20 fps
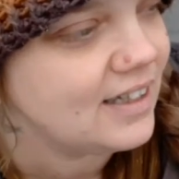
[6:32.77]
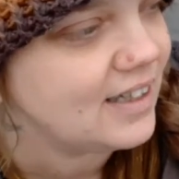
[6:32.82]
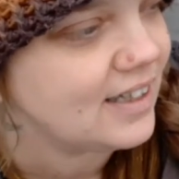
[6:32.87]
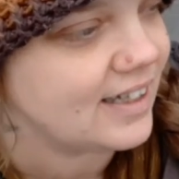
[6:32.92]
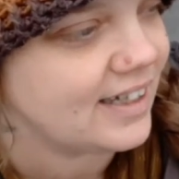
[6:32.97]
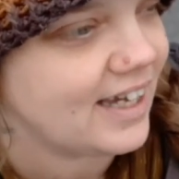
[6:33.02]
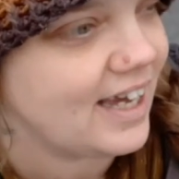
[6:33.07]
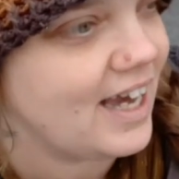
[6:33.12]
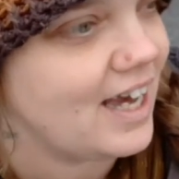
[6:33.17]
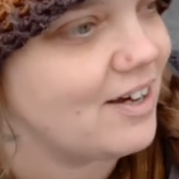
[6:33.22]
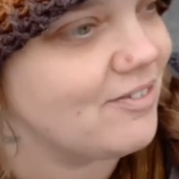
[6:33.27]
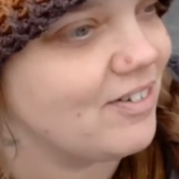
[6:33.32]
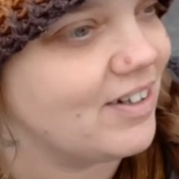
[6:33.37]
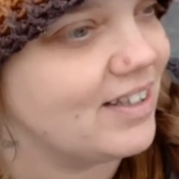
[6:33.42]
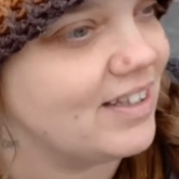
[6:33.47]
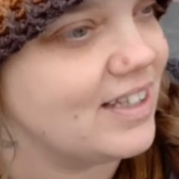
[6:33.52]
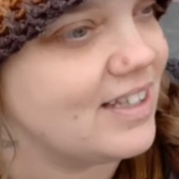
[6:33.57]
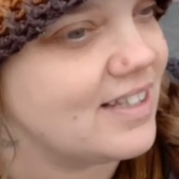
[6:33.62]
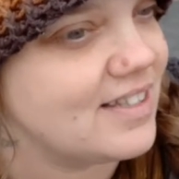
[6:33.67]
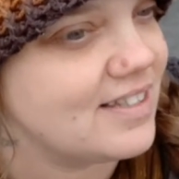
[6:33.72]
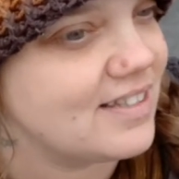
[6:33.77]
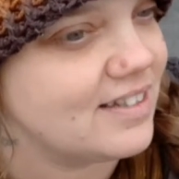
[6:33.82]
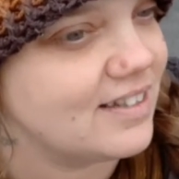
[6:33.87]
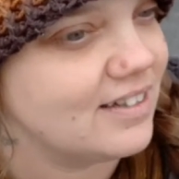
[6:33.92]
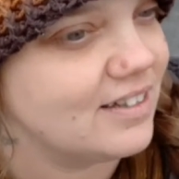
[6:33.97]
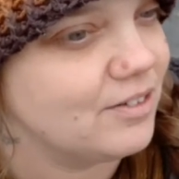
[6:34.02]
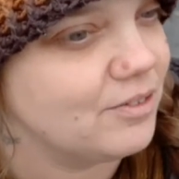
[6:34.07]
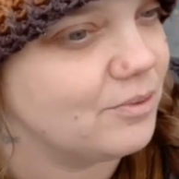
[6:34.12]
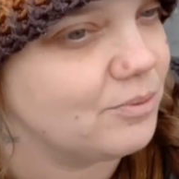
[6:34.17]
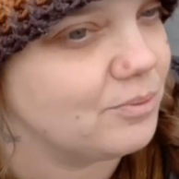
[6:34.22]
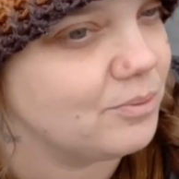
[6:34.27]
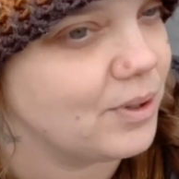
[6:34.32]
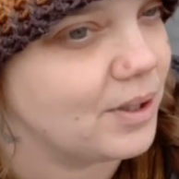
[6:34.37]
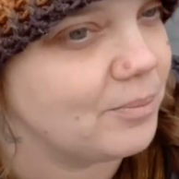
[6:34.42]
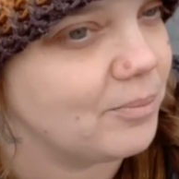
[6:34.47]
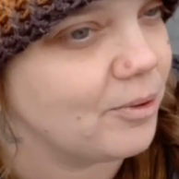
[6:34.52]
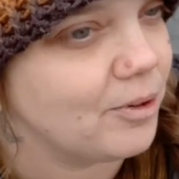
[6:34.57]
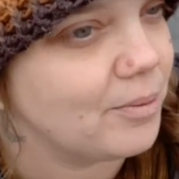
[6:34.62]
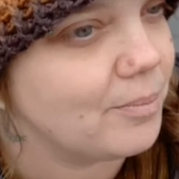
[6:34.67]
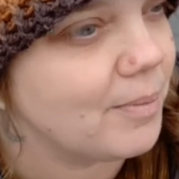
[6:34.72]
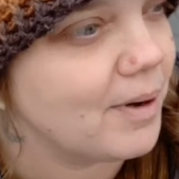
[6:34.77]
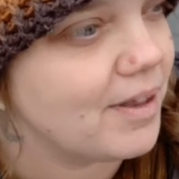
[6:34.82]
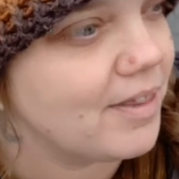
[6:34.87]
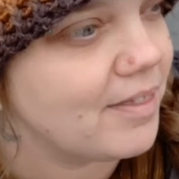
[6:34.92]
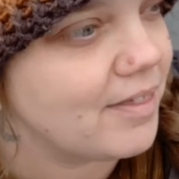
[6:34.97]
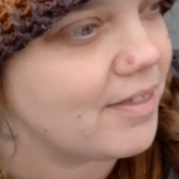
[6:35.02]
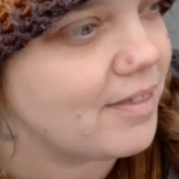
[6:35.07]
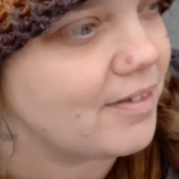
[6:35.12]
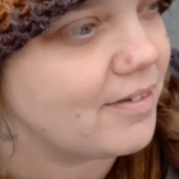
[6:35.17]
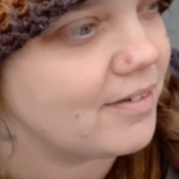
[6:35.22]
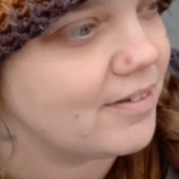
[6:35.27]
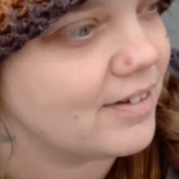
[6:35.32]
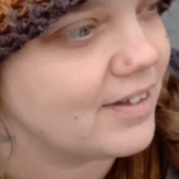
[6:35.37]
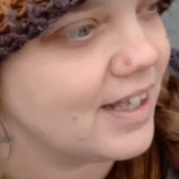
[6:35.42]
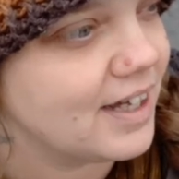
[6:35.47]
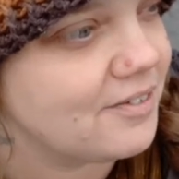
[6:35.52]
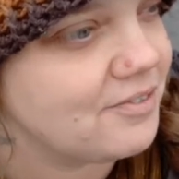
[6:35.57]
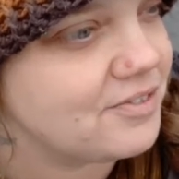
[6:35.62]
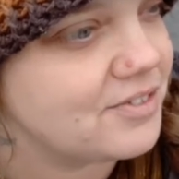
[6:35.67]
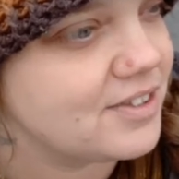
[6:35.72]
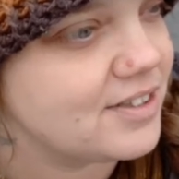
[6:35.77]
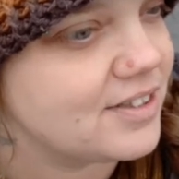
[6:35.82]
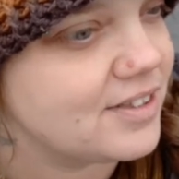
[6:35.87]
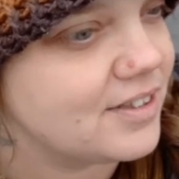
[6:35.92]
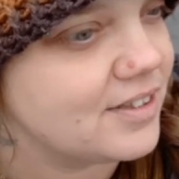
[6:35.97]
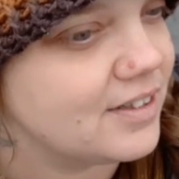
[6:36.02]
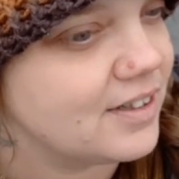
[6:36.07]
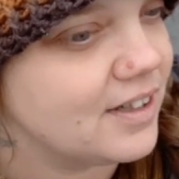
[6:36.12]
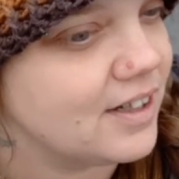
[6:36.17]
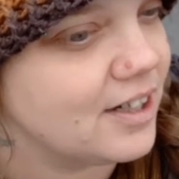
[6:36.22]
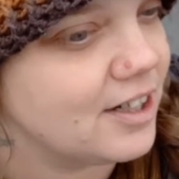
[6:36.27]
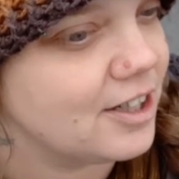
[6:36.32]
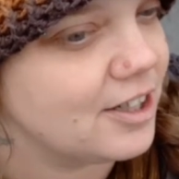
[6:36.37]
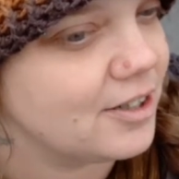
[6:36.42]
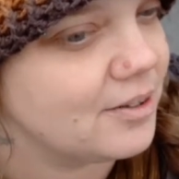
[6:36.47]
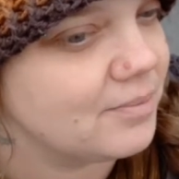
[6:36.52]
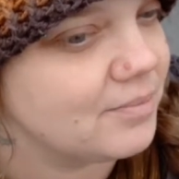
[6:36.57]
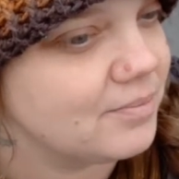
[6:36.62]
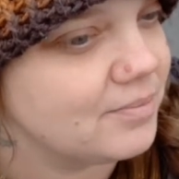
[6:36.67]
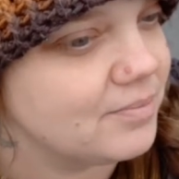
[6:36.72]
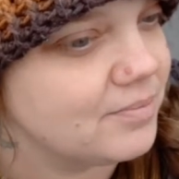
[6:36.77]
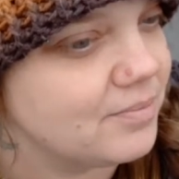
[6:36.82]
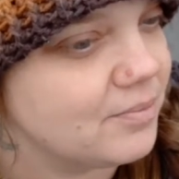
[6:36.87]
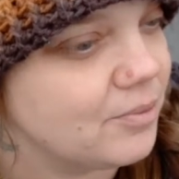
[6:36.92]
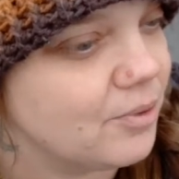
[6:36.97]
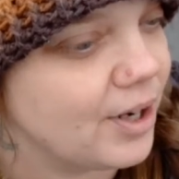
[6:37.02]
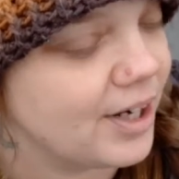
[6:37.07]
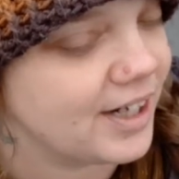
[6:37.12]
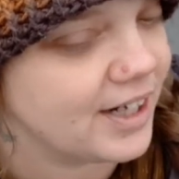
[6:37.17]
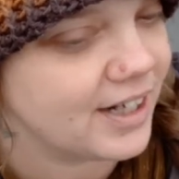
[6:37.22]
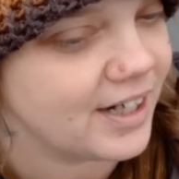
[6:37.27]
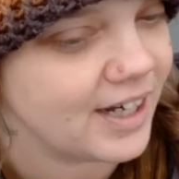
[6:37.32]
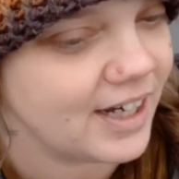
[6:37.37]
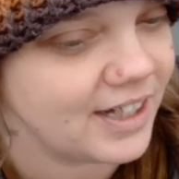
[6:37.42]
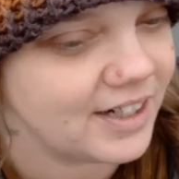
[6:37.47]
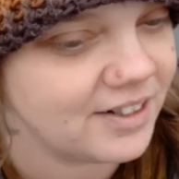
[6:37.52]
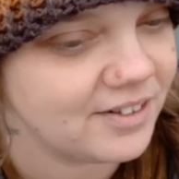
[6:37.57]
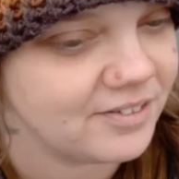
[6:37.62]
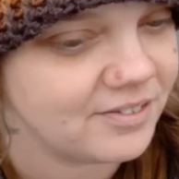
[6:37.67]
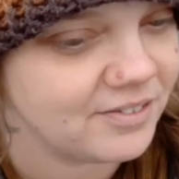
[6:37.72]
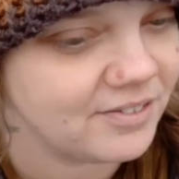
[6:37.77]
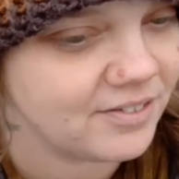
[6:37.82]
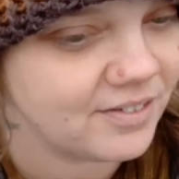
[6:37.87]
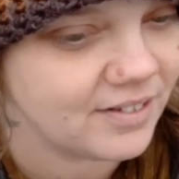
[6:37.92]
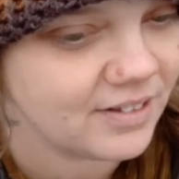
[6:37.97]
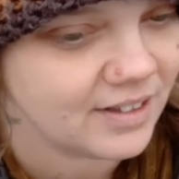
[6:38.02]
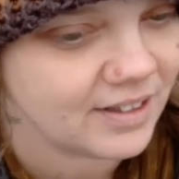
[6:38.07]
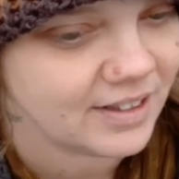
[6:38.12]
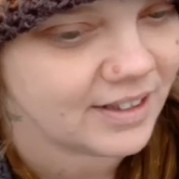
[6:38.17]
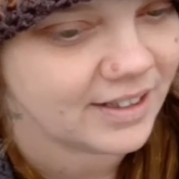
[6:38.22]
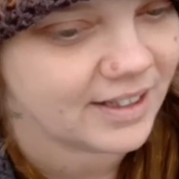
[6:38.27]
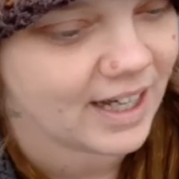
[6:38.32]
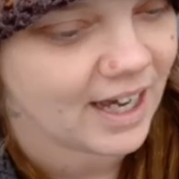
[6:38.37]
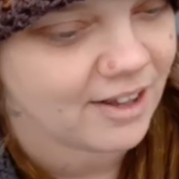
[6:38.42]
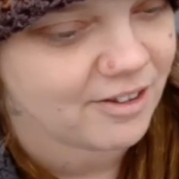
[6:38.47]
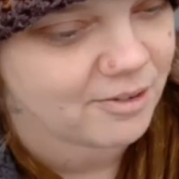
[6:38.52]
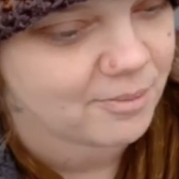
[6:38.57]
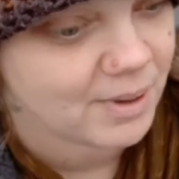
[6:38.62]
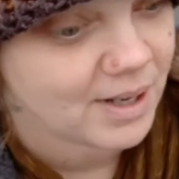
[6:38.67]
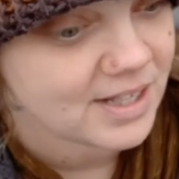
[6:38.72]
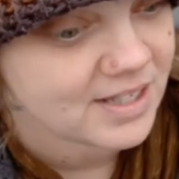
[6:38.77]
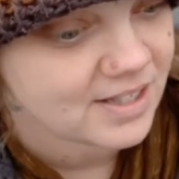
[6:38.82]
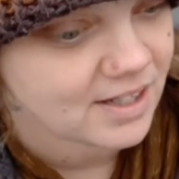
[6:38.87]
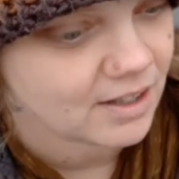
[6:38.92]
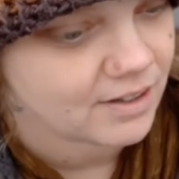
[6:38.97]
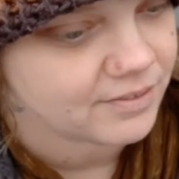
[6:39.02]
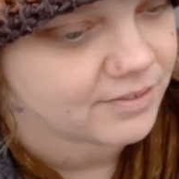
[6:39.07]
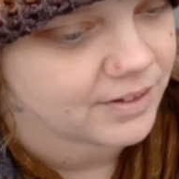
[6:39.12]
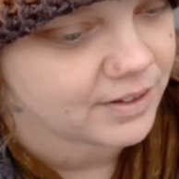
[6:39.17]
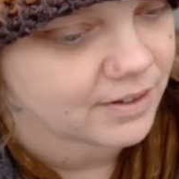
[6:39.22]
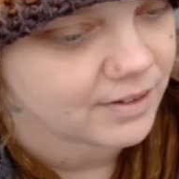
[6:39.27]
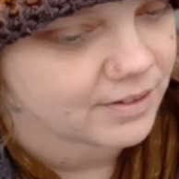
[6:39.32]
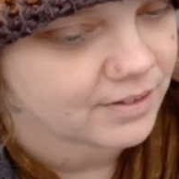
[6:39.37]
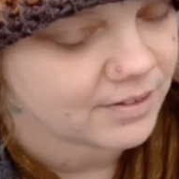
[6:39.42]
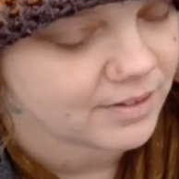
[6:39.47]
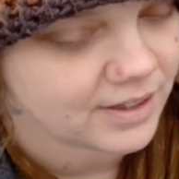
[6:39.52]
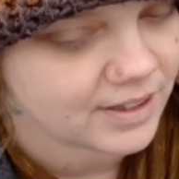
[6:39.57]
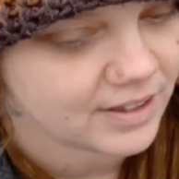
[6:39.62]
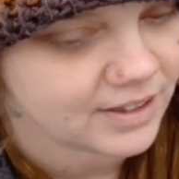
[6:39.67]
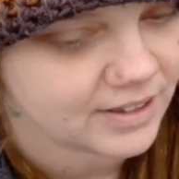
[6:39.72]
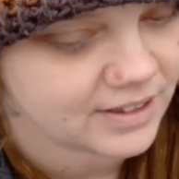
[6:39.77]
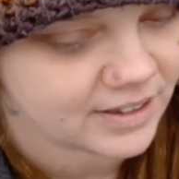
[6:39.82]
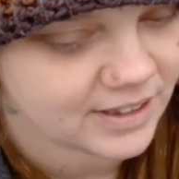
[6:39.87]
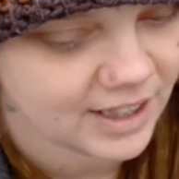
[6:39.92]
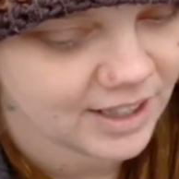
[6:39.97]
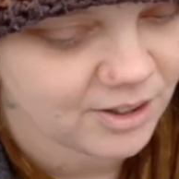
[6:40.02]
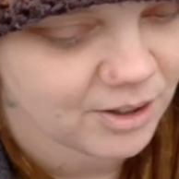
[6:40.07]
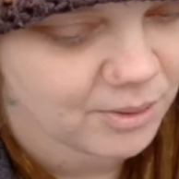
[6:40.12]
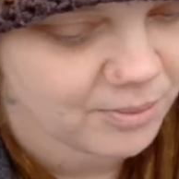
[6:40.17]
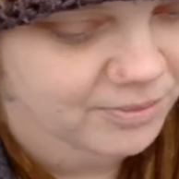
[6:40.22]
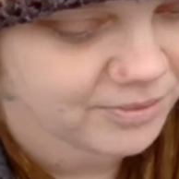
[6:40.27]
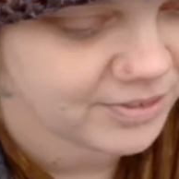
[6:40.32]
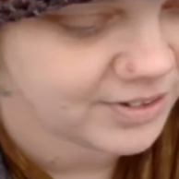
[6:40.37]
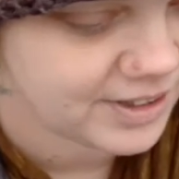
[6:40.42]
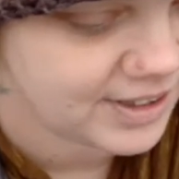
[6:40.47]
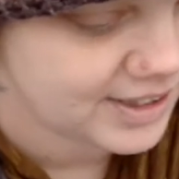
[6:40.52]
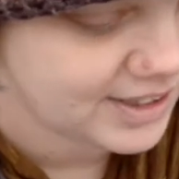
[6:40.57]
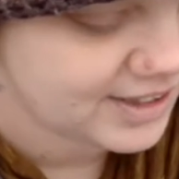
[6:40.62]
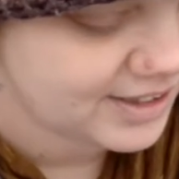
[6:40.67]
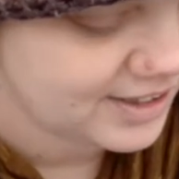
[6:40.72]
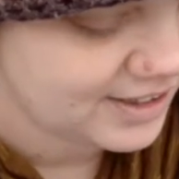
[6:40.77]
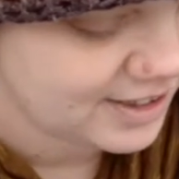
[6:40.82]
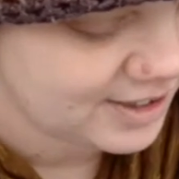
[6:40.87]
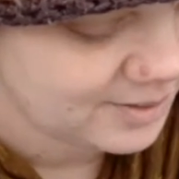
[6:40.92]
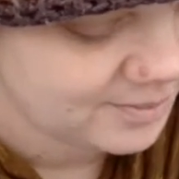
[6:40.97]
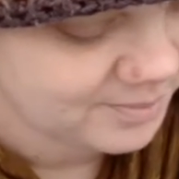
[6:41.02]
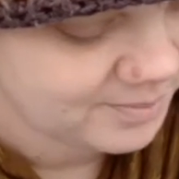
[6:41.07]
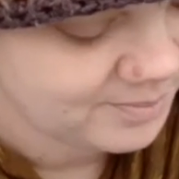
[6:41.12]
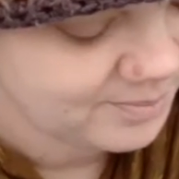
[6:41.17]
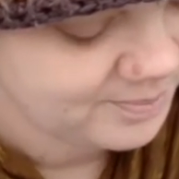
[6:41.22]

like I have at least one more month left um, where I can kind of gather myself, you know, and and hopefully um,